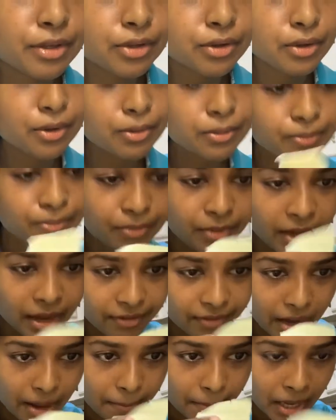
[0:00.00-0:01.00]
So
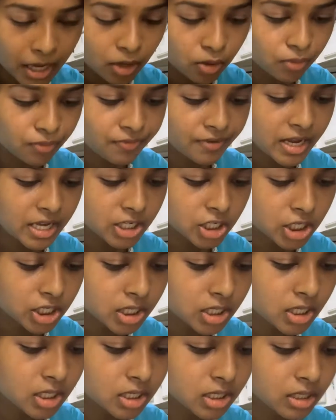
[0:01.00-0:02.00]
I've got my low-fat
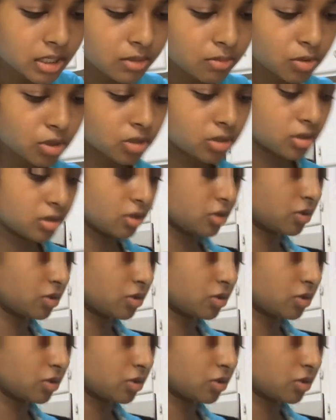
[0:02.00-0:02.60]
cheese. I'm just going to